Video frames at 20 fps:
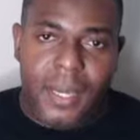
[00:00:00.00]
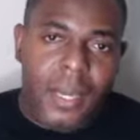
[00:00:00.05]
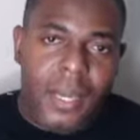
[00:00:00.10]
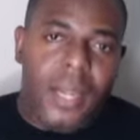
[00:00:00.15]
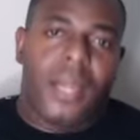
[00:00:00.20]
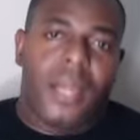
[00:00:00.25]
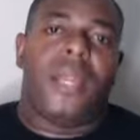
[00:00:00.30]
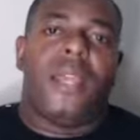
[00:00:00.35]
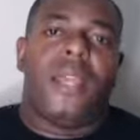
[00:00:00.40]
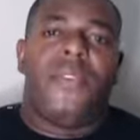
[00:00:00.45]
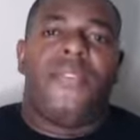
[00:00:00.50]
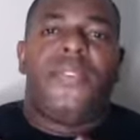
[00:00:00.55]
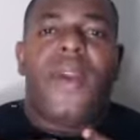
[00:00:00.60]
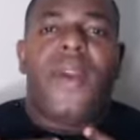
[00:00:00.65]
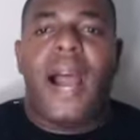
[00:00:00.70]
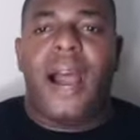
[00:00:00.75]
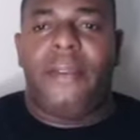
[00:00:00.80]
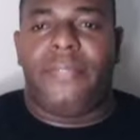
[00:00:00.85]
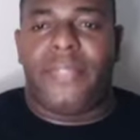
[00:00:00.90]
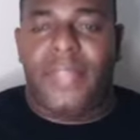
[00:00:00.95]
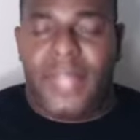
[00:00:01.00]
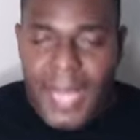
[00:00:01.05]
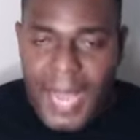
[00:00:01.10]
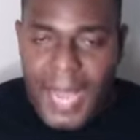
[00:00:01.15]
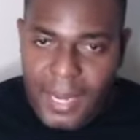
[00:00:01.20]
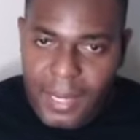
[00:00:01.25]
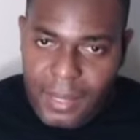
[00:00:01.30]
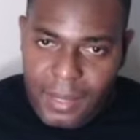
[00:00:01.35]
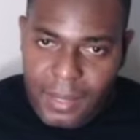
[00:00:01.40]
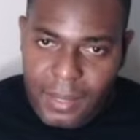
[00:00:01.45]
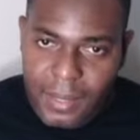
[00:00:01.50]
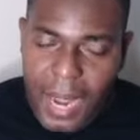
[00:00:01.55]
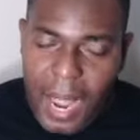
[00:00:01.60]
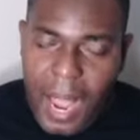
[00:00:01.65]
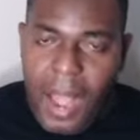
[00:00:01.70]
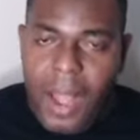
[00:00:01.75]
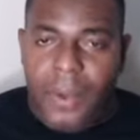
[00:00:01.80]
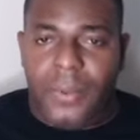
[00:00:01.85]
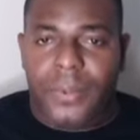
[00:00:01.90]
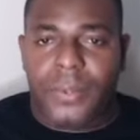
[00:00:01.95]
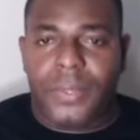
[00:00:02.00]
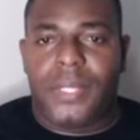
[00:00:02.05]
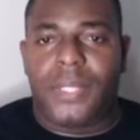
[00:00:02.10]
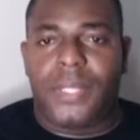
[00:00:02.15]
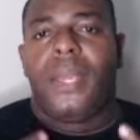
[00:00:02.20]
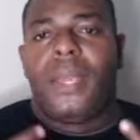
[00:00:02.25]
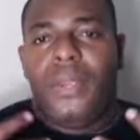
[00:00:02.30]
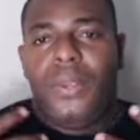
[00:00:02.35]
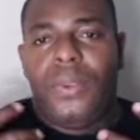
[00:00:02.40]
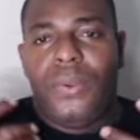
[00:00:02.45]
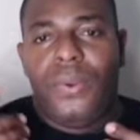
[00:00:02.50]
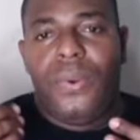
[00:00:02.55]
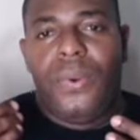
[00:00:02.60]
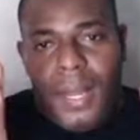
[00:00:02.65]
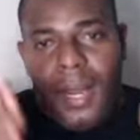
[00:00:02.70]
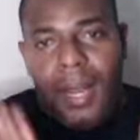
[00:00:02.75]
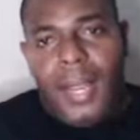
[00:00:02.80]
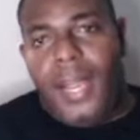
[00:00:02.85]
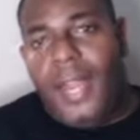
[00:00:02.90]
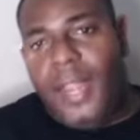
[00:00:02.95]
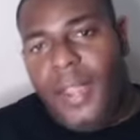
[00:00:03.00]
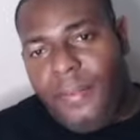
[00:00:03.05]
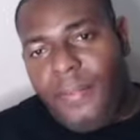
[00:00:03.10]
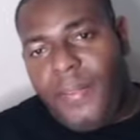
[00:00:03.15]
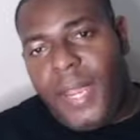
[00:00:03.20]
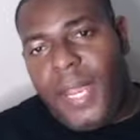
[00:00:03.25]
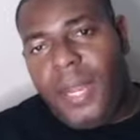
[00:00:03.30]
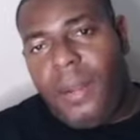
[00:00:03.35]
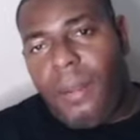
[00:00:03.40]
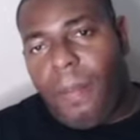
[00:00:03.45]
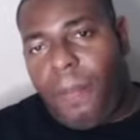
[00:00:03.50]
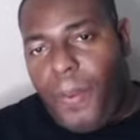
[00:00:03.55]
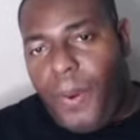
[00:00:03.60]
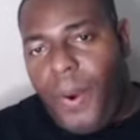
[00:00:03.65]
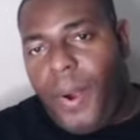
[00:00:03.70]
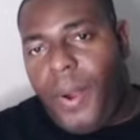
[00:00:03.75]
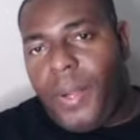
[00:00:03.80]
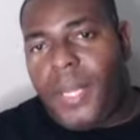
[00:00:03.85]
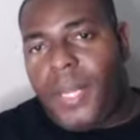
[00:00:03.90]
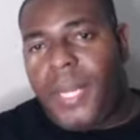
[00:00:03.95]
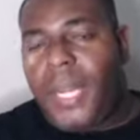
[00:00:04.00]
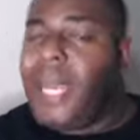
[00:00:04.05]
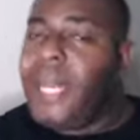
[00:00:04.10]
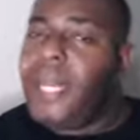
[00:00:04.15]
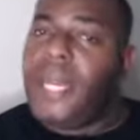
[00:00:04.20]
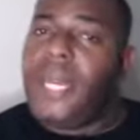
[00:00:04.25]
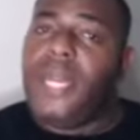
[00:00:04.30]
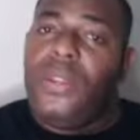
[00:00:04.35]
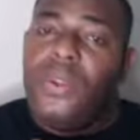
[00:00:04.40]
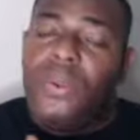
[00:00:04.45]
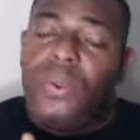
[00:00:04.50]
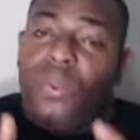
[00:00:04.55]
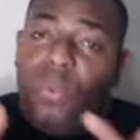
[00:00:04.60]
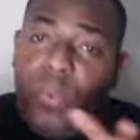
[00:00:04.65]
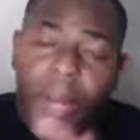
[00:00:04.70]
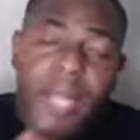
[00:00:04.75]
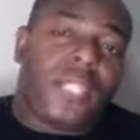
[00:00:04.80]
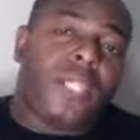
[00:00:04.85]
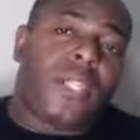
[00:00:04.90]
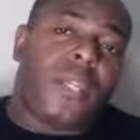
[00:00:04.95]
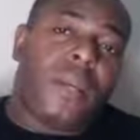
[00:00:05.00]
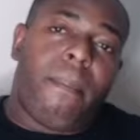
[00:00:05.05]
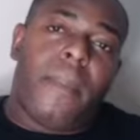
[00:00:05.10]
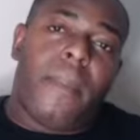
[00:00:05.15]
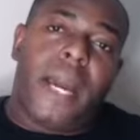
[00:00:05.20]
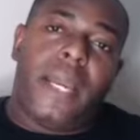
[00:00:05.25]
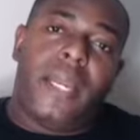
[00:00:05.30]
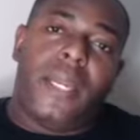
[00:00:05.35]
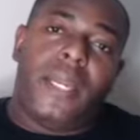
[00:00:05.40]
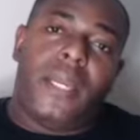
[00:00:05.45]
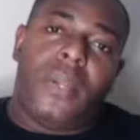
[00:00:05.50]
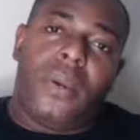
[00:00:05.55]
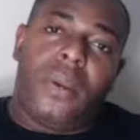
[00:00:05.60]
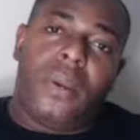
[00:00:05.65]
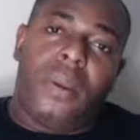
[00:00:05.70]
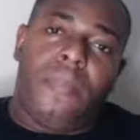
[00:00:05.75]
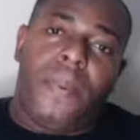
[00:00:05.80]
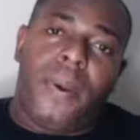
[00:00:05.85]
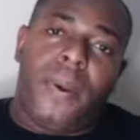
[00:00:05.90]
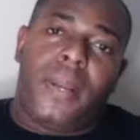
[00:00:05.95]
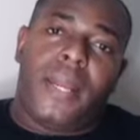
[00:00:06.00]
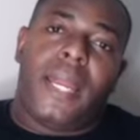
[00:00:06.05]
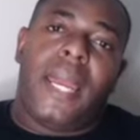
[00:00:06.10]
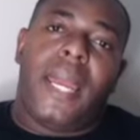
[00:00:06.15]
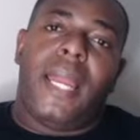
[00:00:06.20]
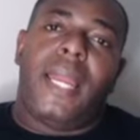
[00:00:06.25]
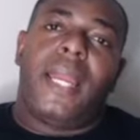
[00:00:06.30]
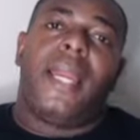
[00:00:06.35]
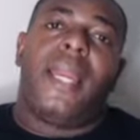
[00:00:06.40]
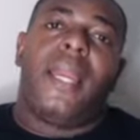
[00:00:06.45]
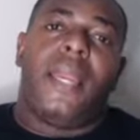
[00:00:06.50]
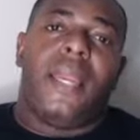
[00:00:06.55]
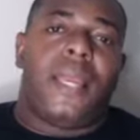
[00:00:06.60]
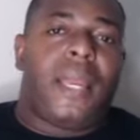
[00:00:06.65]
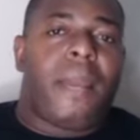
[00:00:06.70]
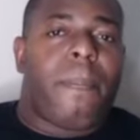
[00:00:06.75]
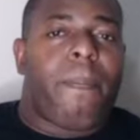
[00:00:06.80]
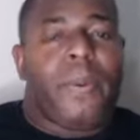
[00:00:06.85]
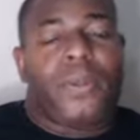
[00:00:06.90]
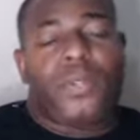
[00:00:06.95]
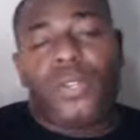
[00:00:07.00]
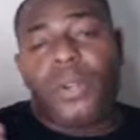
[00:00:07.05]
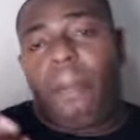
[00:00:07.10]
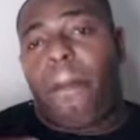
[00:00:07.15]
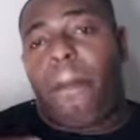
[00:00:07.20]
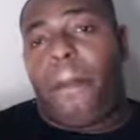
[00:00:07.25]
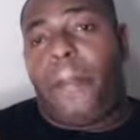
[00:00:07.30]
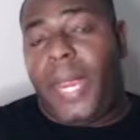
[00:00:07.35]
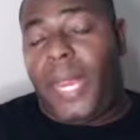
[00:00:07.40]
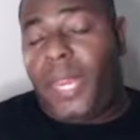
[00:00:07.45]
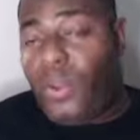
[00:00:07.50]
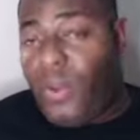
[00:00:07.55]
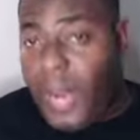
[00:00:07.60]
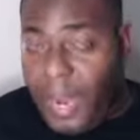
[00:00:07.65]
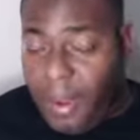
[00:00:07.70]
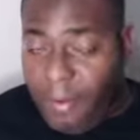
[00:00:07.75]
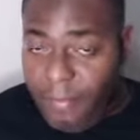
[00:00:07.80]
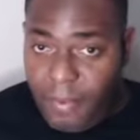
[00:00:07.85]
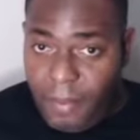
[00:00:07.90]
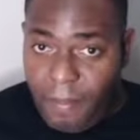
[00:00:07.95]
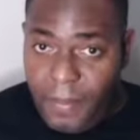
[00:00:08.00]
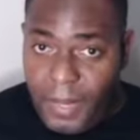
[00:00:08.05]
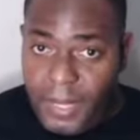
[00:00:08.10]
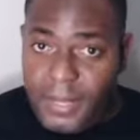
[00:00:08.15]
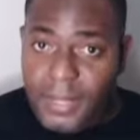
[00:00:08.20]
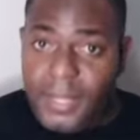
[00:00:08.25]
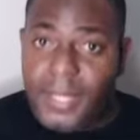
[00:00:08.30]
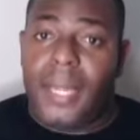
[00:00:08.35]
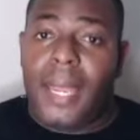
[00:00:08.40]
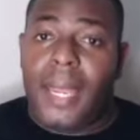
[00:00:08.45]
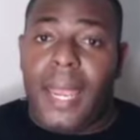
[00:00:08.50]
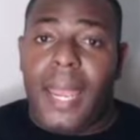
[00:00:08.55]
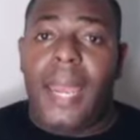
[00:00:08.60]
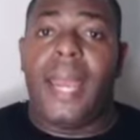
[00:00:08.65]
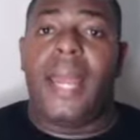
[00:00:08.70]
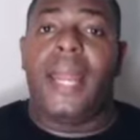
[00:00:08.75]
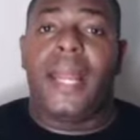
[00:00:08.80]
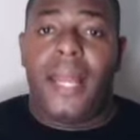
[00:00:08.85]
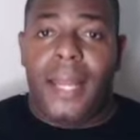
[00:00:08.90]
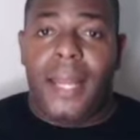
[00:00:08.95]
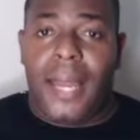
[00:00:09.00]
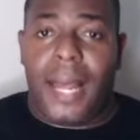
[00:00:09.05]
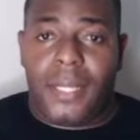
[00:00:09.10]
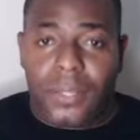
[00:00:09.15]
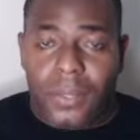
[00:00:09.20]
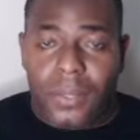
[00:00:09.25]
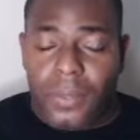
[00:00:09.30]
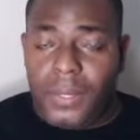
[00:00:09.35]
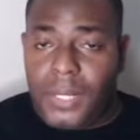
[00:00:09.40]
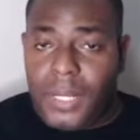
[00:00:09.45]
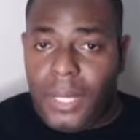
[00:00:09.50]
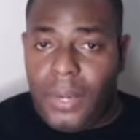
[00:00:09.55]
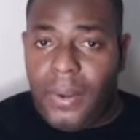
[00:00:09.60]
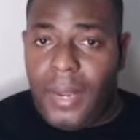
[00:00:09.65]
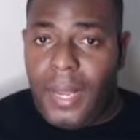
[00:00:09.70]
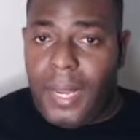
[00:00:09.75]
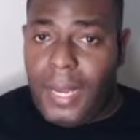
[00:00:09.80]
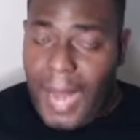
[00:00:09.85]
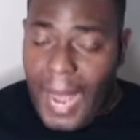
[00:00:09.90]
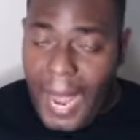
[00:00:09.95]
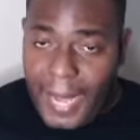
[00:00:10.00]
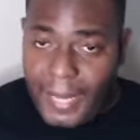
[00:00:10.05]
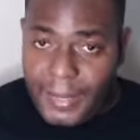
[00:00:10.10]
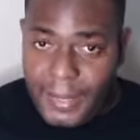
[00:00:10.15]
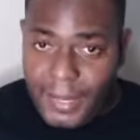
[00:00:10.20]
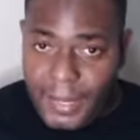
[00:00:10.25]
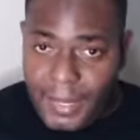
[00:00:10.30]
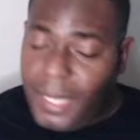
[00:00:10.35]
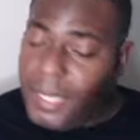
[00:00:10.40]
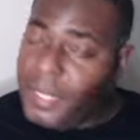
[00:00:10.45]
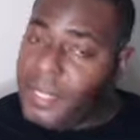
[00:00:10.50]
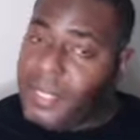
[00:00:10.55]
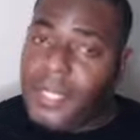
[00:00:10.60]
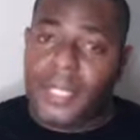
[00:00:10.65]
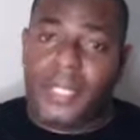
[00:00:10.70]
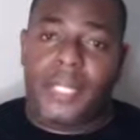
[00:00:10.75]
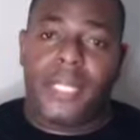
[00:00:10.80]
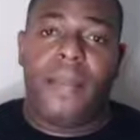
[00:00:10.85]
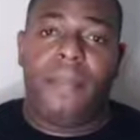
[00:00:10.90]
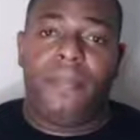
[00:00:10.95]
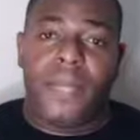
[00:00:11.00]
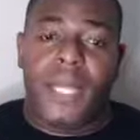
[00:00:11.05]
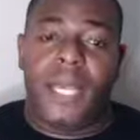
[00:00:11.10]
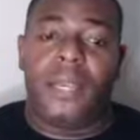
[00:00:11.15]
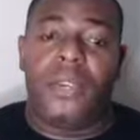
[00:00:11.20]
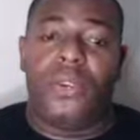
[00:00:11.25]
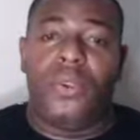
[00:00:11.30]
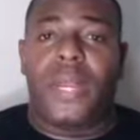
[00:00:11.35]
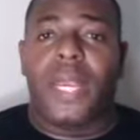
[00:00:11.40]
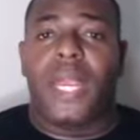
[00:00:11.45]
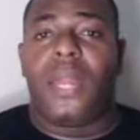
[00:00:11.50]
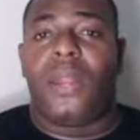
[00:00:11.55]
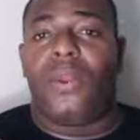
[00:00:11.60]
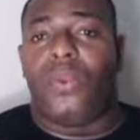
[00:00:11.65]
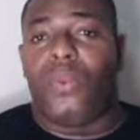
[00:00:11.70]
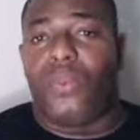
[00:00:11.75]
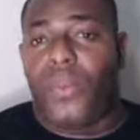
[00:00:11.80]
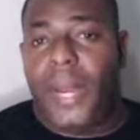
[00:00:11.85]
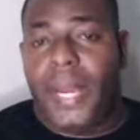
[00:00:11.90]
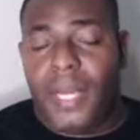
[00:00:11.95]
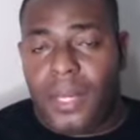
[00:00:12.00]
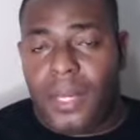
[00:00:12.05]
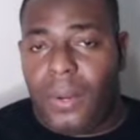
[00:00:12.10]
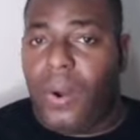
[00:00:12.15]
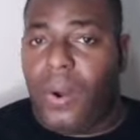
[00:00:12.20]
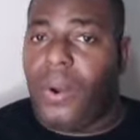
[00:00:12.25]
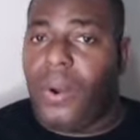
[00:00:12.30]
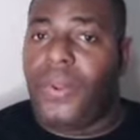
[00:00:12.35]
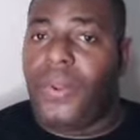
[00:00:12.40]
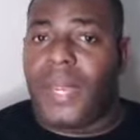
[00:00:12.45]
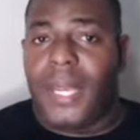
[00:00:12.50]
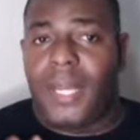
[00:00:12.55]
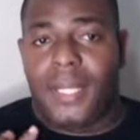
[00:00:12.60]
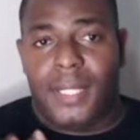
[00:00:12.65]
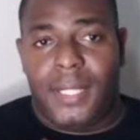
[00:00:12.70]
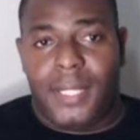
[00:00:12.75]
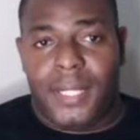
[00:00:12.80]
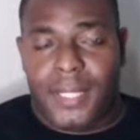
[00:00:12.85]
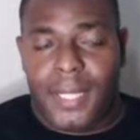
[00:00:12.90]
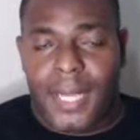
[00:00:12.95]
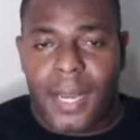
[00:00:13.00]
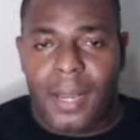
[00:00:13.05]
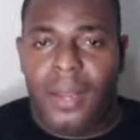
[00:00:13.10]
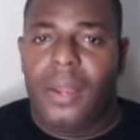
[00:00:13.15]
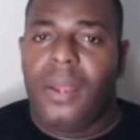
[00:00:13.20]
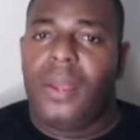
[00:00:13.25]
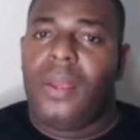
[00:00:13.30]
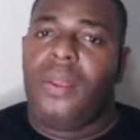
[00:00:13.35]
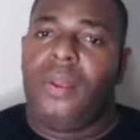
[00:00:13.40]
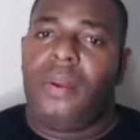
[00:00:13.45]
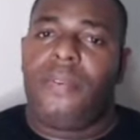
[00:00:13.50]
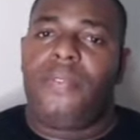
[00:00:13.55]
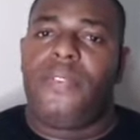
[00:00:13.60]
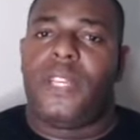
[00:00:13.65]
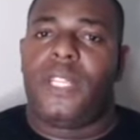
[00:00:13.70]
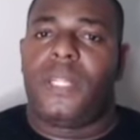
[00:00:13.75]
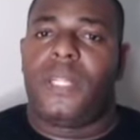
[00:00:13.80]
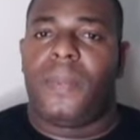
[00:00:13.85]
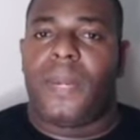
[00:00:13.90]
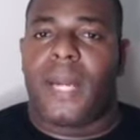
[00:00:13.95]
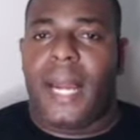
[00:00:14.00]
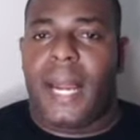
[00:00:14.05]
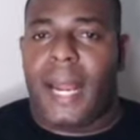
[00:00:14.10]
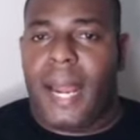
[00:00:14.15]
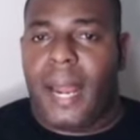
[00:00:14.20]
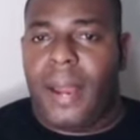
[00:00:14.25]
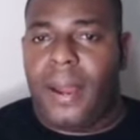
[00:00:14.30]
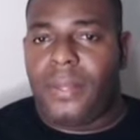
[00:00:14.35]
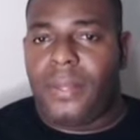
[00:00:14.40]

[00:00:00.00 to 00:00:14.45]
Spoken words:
And if you have that house, you live in a part and then you rent somebody the other part and the person pay you every month, and that's considered an asset. It's the same thing. You can rent or you can sell your Facebook account,